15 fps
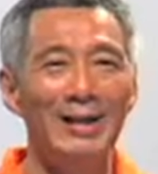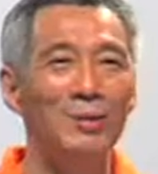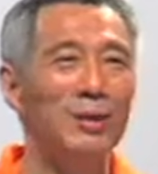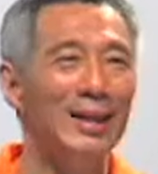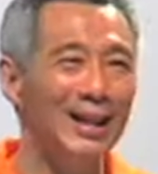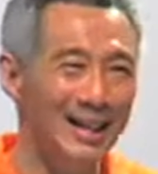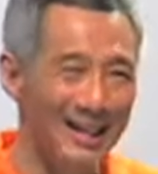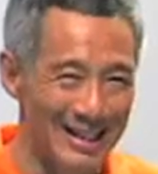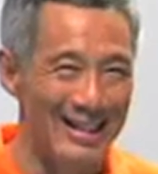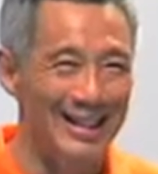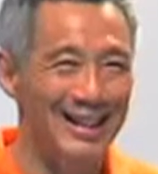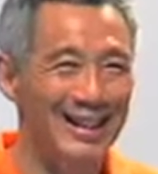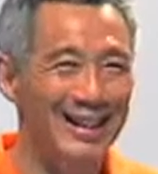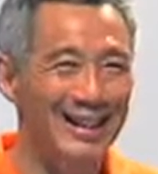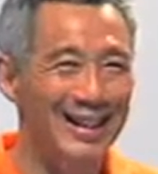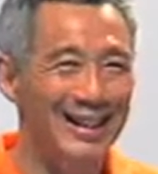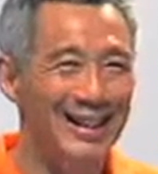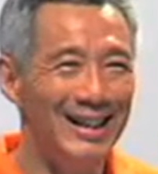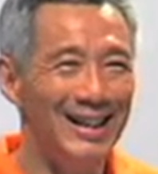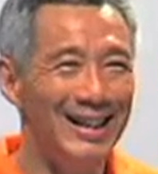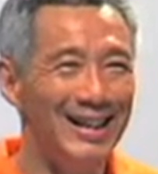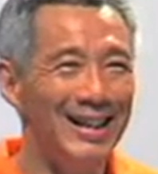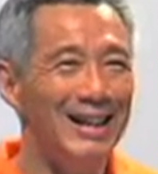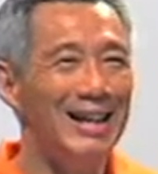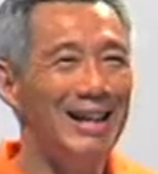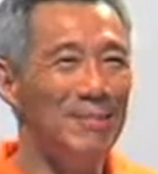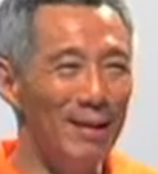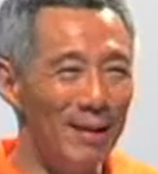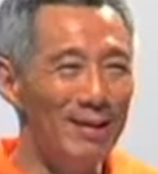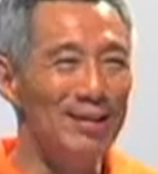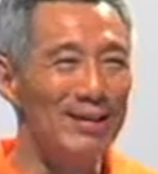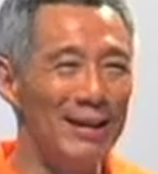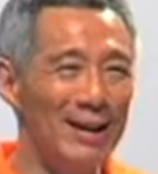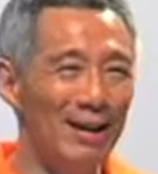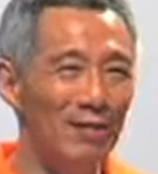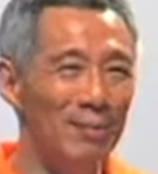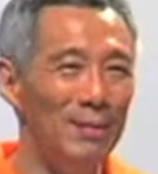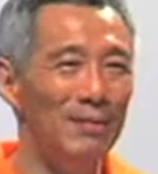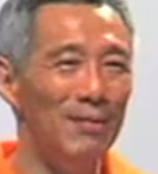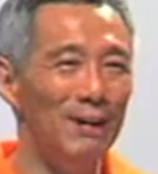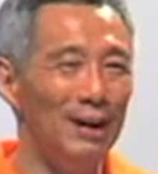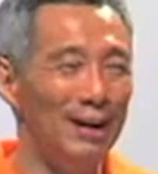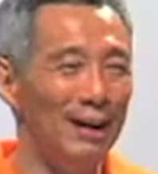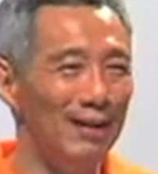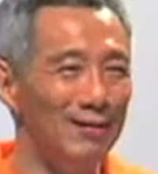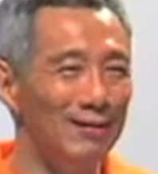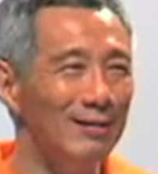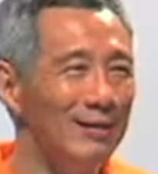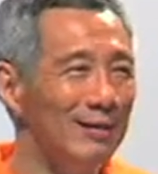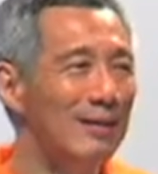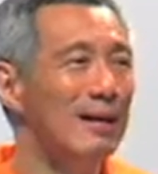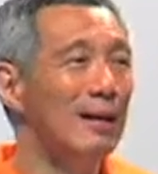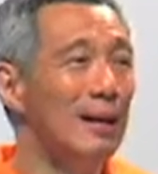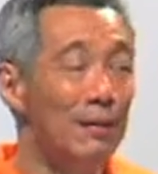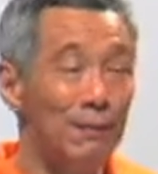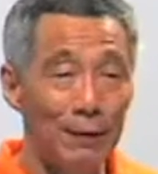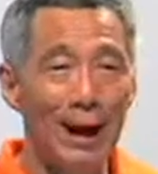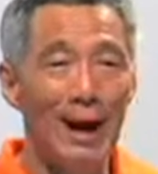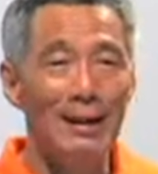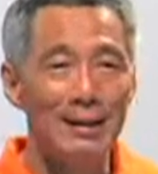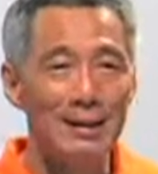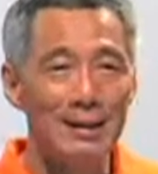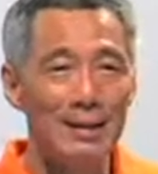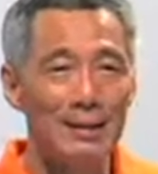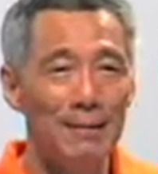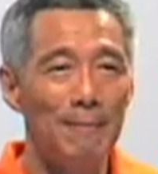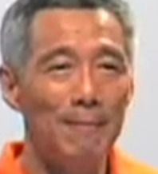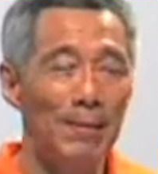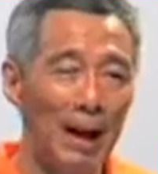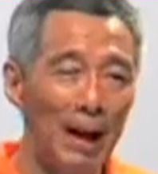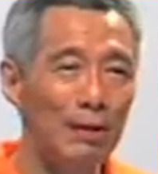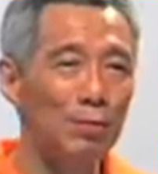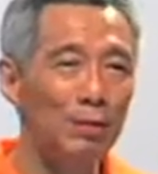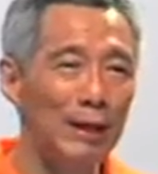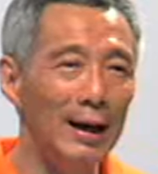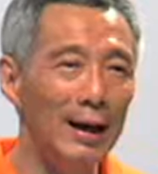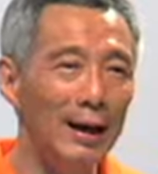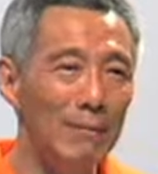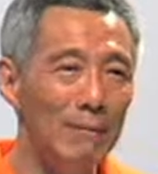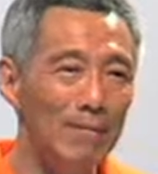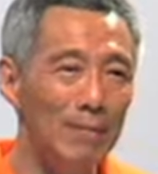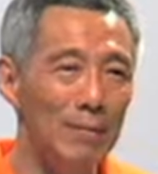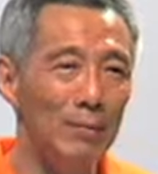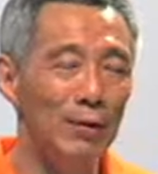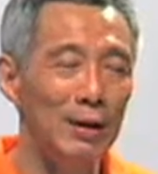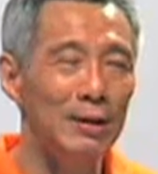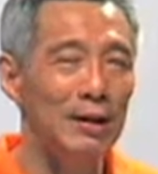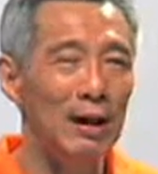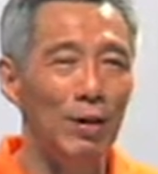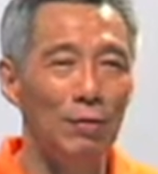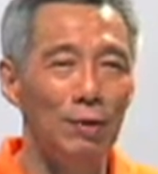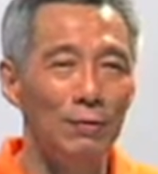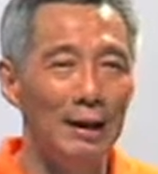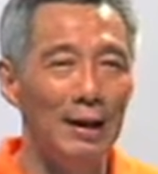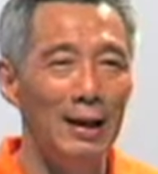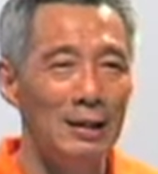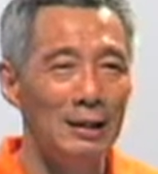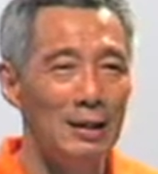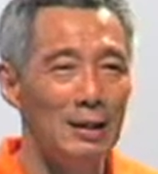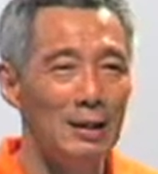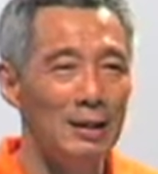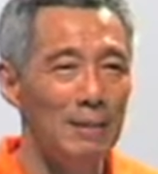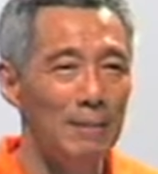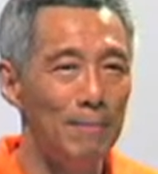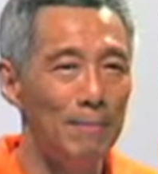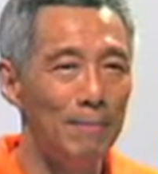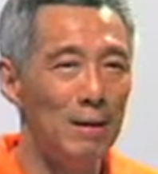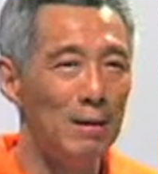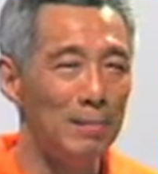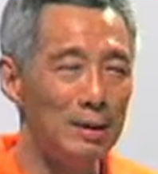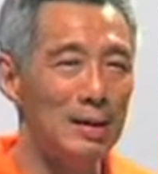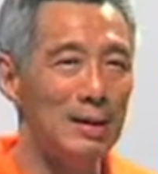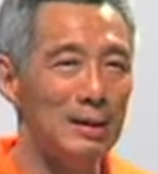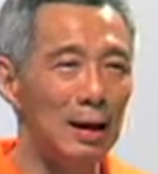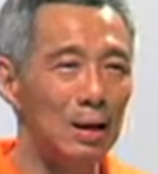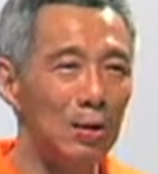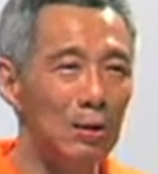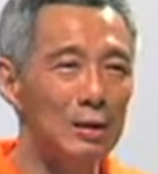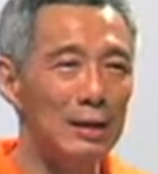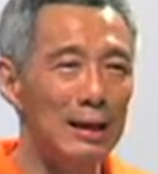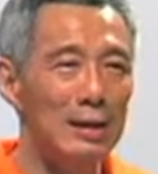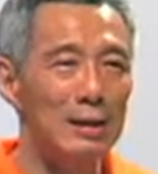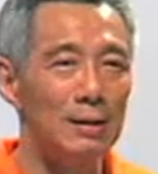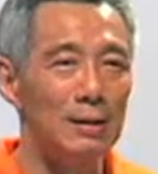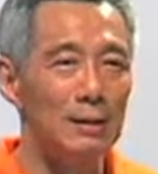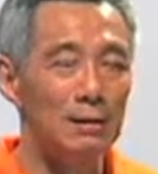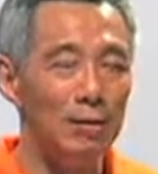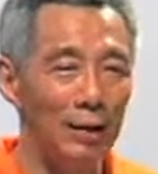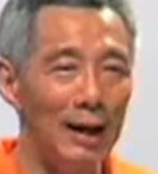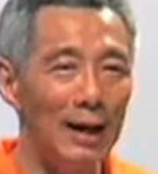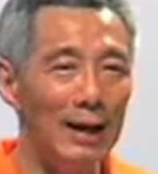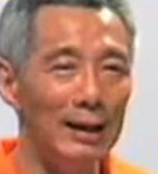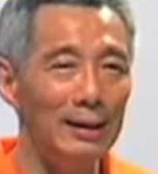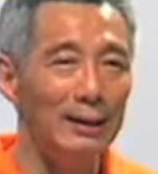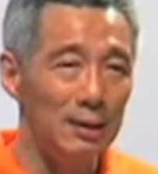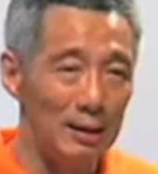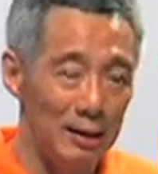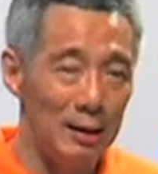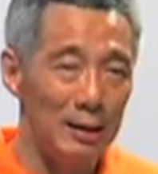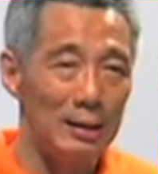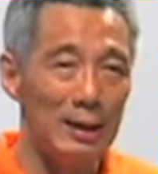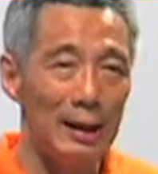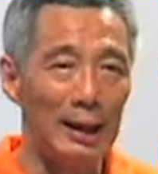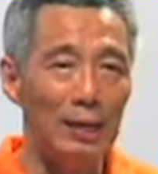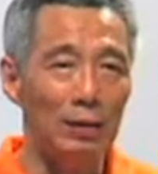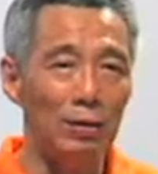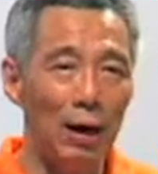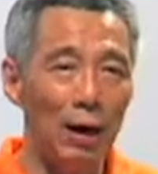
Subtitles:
into the list because the government fell down. France, last weekend, first round of elections, Mr. Sarkozy is trailing. Second